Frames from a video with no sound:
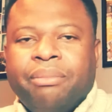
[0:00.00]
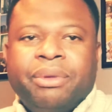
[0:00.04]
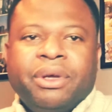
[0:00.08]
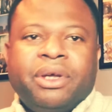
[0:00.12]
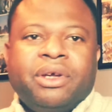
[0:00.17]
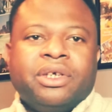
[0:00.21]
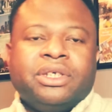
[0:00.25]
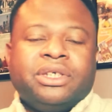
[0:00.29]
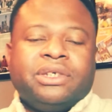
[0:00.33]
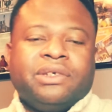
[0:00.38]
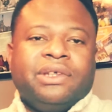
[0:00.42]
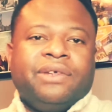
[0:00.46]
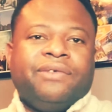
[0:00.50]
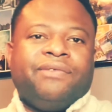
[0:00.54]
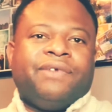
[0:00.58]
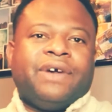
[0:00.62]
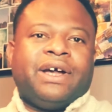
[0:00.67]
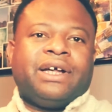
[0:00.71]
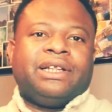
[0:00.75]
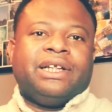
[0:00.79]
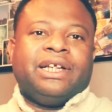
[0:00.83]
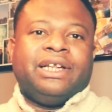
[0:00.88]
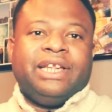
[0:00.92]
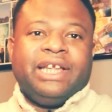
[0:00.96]
because of the
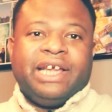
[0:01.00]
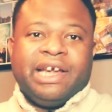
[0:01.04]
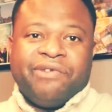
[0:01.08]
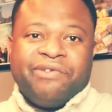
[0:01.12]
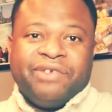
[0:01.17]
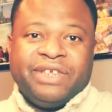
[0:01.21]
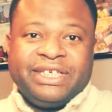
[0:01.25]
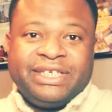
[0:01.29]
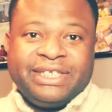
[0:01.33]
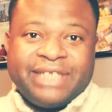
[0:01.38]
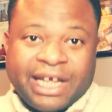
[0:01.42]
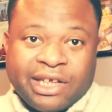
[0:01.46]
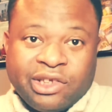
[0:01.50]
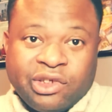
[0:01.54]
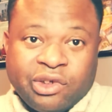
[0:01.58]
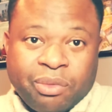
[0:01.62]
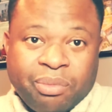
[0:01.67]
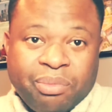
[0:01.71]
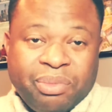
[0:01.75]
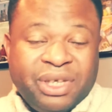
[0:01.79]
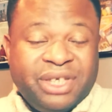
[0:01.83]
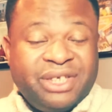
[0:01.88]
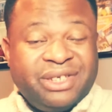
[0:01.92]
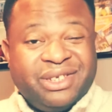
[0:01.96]
fact that they have a
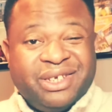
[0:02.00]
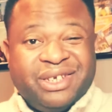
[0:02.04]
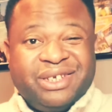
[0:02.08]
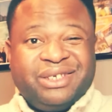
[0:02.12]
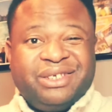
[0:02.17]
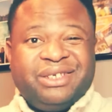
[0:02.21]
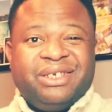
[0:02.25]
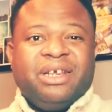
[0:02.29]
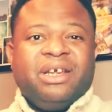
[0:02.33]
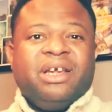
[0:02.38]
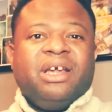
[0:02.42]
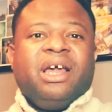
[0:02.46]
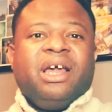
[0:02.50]
startup business.